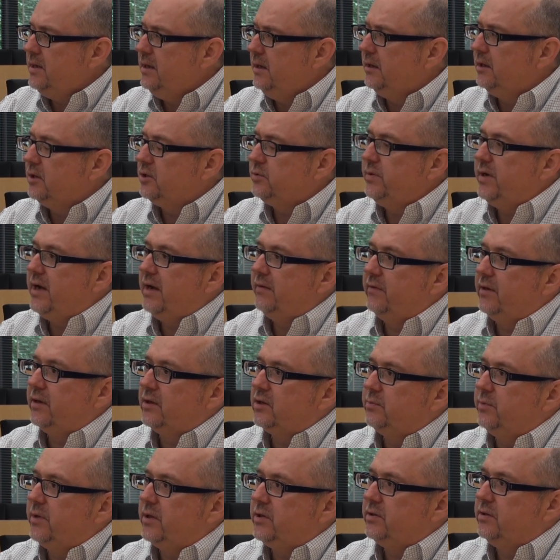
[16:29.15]
English we have that
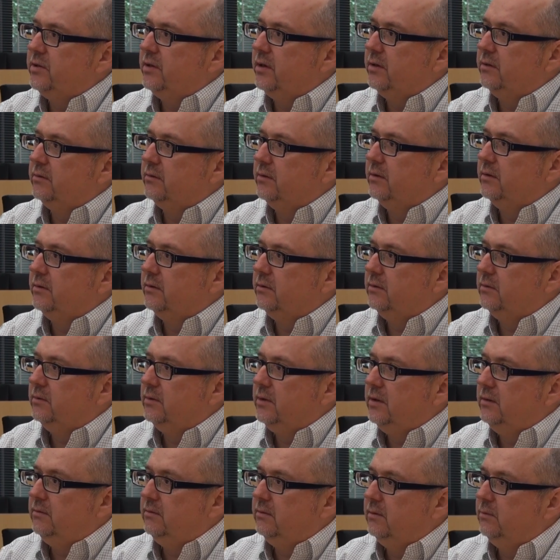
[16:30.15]
expression. You know,
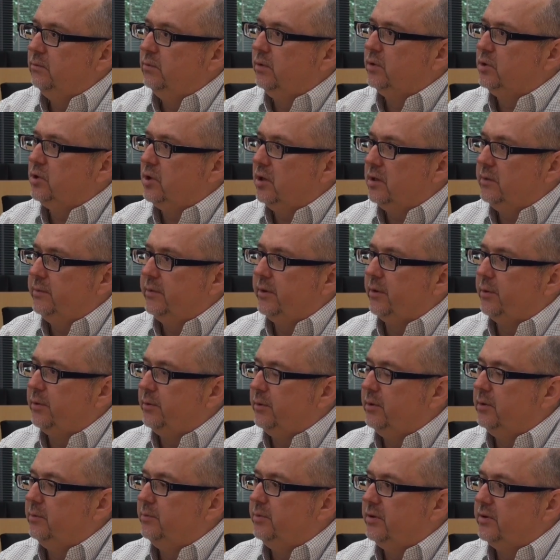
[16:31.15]
we're talking about a
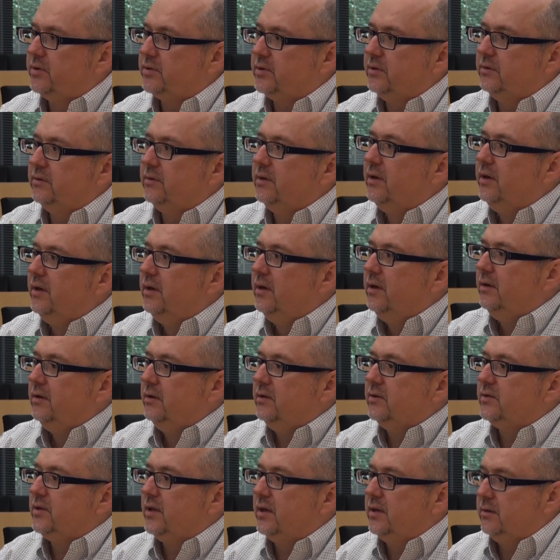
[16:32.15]
third person.
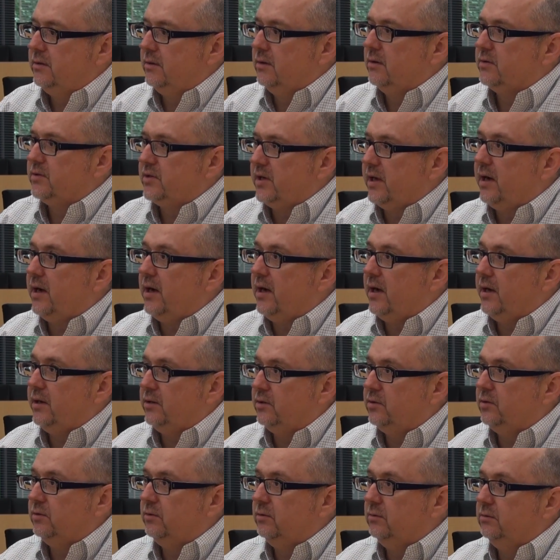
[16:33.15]
You say hi
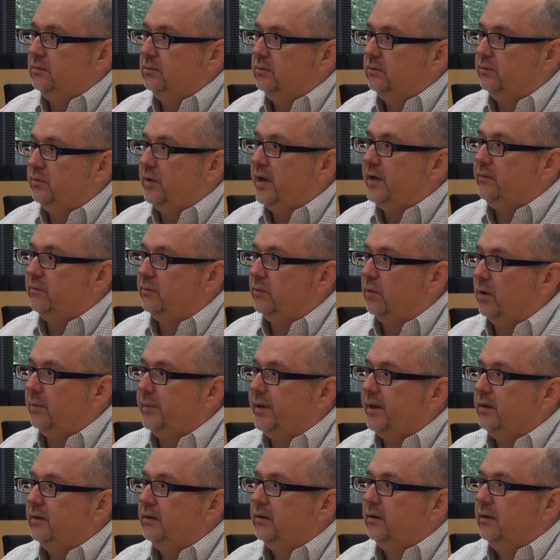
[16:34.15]
to Fred for
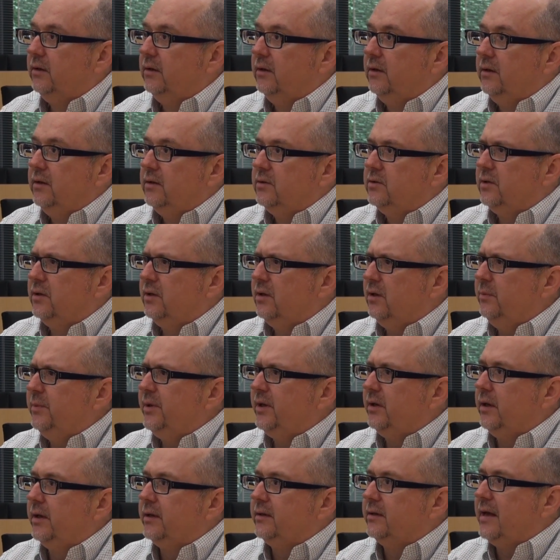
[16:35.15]
me. It's a little
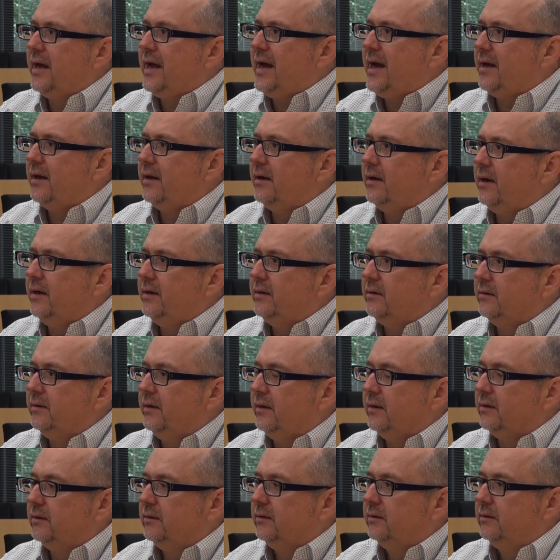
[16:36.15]
bit like that, I
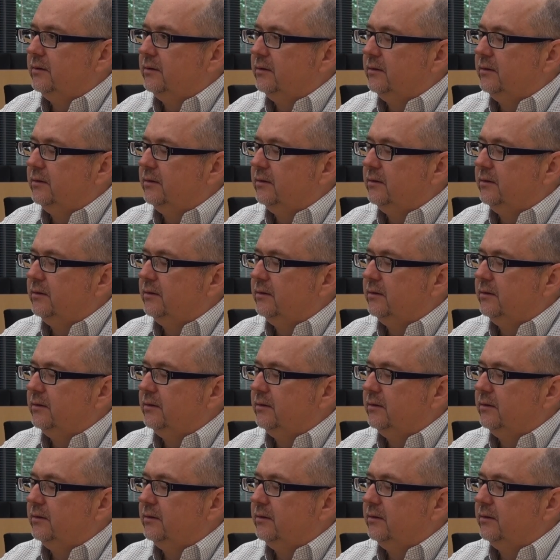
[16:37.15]
think.